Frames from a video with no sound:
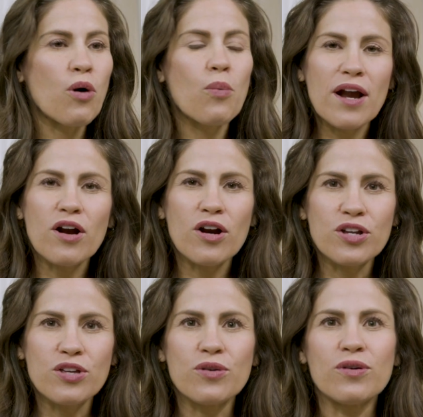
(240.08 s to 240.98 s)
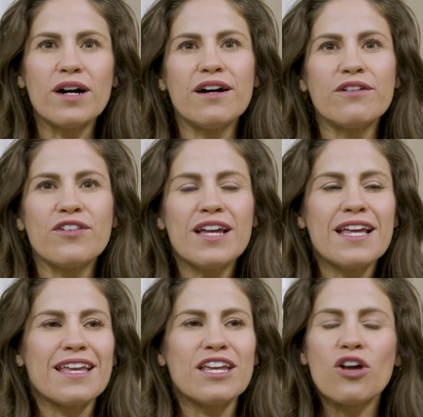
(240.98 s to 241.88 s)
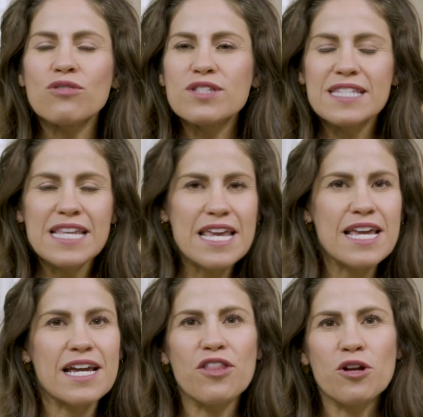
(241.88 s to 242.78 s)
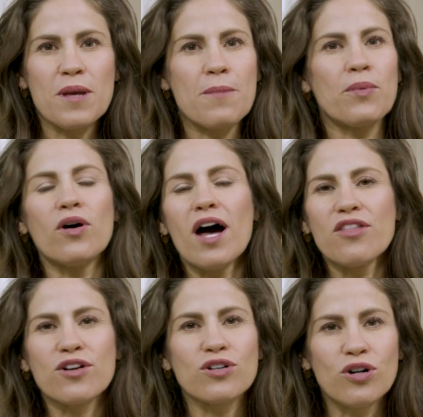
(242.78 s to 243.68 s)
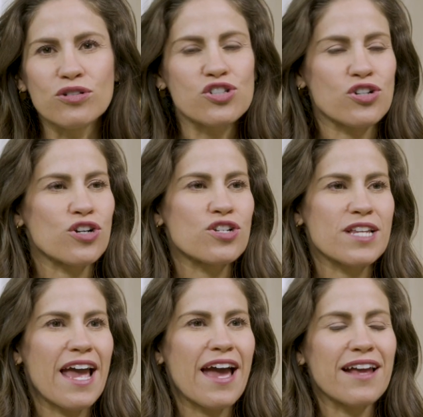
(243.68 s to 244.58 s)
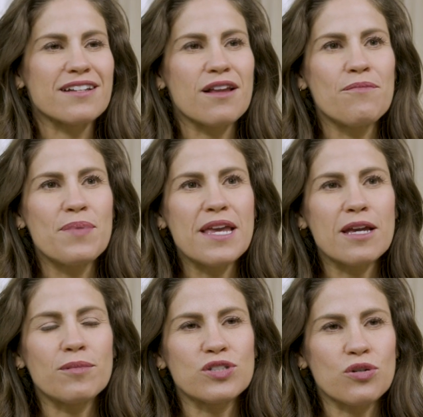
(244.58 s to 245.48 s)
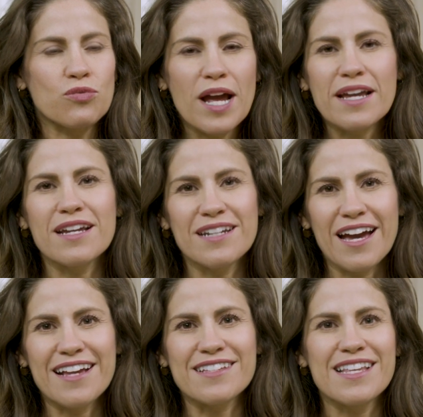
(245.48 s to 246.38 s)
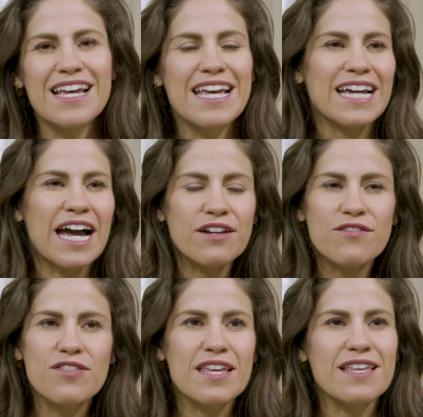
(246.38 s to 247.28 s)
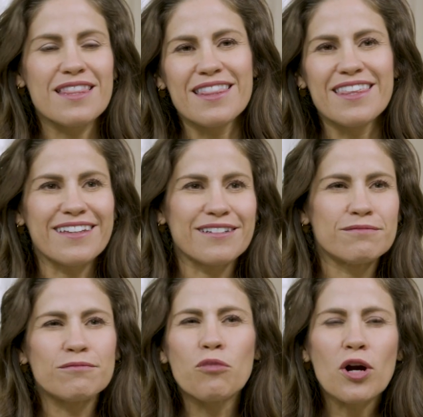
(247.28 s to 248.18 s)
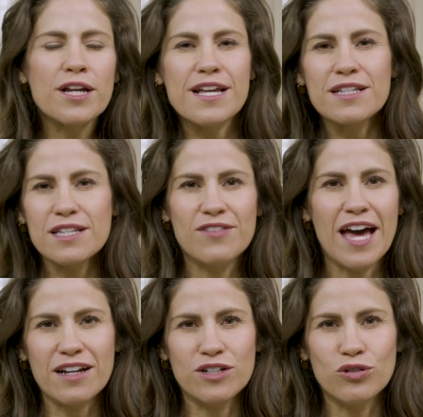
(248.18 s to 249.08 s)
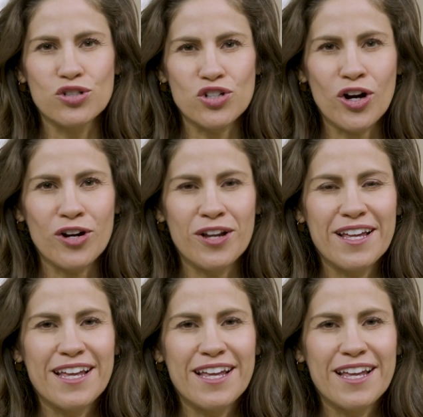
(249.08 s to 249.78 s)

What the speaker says: aware are you of seeing other people, other cultures, and being able to recognize kind of the workings of that culture?